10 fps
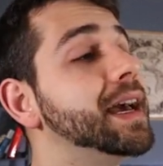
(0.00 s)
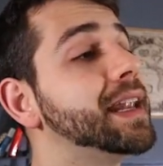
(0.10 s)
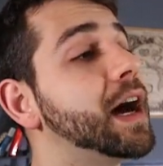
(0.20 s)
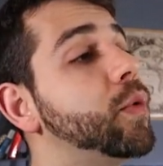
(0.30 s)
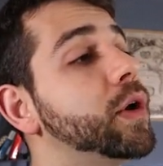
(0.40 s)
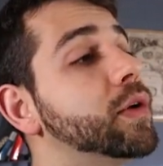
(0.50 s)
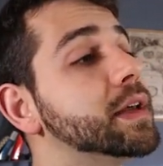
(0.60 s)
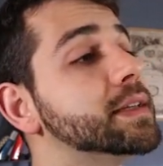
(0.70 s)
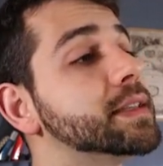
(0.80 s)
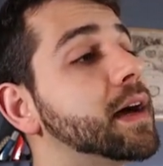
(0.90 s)
And now we're
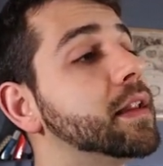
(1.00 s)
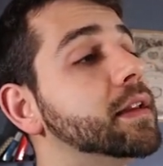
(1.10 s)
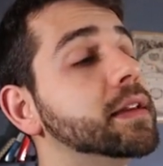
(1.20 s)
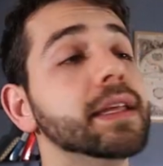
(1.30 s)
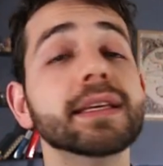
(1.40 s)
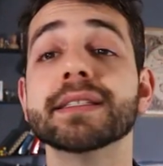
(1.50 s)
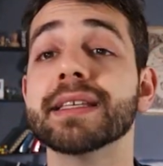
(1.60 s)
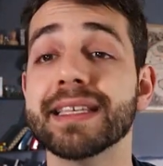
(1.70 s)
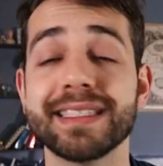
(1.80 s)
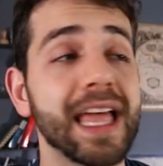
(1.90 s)
gonna install
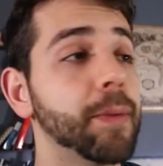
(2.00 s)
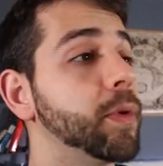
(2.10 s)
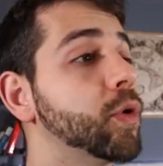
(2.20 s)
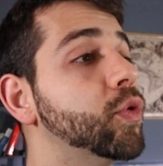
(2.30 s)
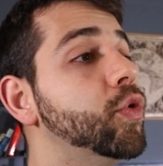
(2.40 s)
this step.